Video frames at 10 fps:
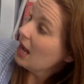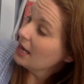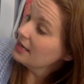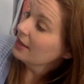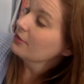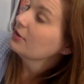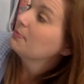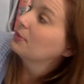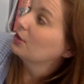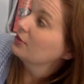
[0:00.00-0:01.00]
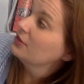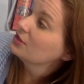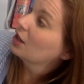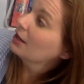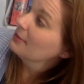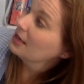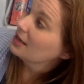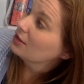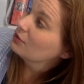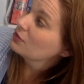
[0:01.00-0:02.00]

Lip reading: Another bird, the ptarmigan,